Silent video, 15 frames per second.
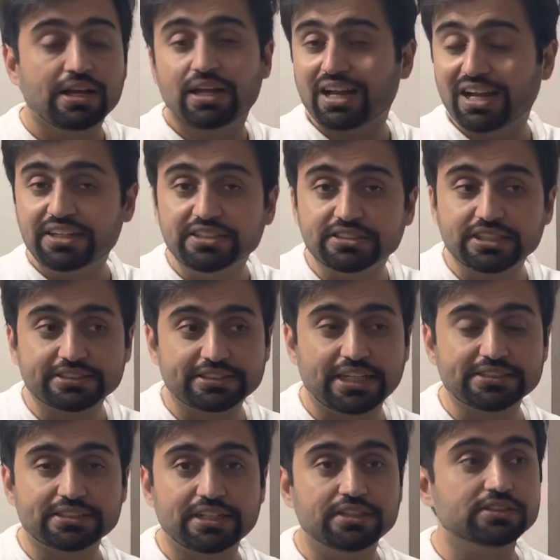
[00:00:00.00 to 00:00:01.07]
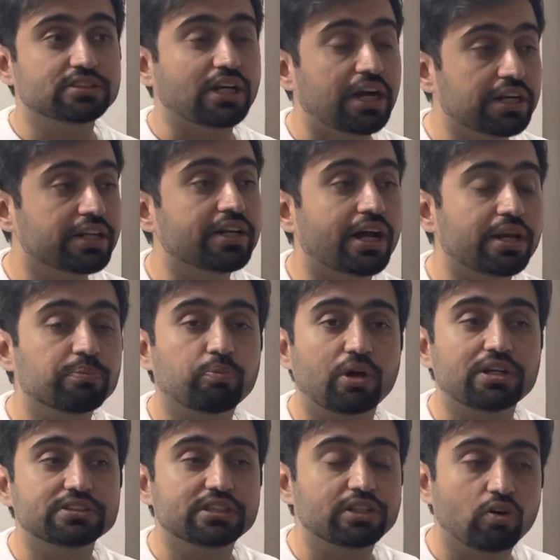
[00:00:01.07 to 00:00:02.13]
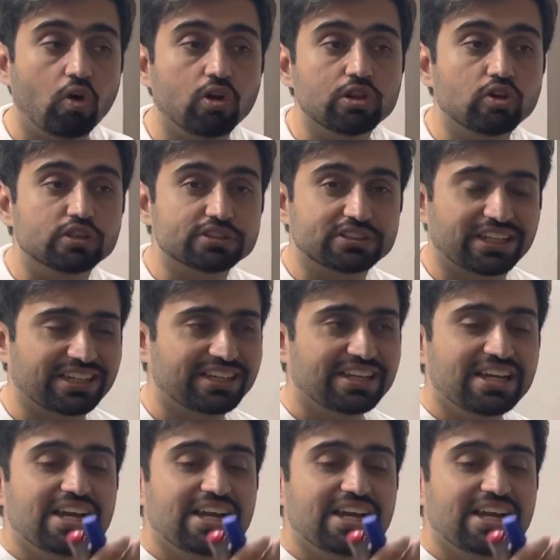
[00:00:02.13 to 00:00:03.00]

And his success rate is 99.3. All those things.